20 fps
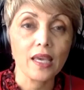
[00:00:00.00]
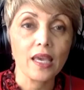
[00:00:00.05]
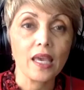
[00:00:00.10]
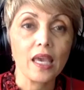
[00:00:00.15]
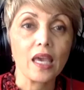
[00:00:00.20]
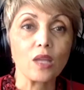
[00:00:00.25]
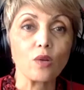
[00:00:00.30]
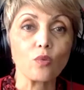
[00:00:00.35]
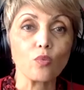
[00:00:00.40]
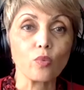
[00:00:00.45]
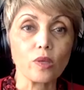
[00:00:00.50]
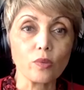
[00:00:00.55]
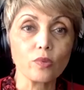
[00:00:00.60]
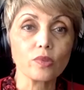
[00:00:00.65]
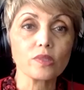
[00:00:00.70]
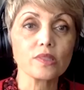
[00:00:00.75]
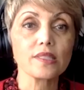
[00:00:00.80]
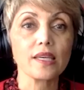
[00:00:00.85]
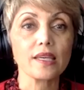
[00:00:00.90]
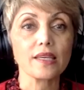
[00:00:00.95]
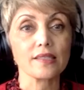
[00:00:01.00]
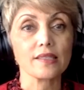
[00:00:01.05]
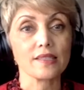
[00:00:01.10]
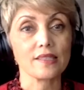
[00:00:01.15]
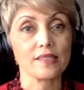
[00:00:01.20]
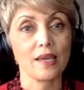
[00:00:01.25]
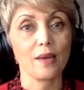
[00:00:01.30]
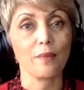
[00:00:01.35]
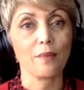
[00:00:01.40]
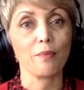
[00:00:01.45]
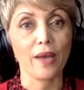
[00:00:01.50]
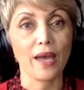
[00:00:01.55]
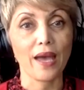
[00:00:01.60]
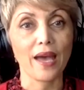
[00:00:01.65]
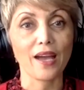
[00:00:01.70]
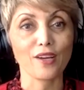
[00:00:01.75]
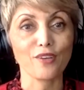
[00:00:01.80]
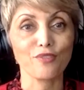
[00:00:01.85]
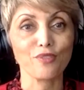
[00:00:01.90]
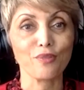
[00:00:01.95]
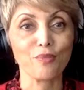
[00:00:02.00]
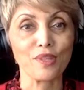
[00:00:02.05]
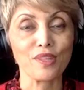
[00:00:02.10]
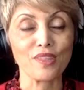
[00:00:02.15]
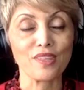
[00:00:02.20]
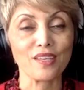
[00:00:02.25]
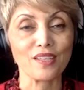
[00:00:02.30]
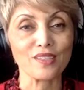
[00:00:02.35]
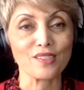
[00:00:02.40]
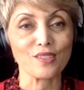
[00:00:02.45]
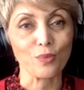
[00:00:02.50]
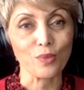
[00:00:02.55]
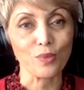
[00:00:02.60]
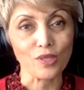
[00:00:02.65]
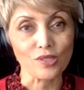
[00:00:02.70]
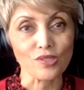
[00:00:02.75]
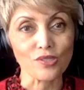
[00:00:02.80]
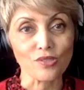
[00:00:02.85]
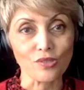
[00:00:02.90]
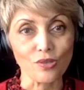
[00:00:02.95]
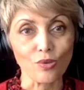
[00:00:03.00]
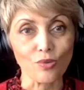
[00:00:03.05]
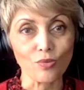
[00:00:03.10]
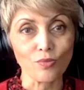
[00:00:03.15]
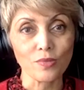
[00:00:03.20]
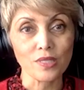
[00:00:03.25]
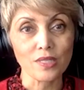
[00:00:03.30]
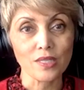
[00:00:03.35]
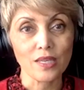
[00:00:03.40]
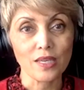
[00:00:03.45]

And we will take a step back from the things that we assumed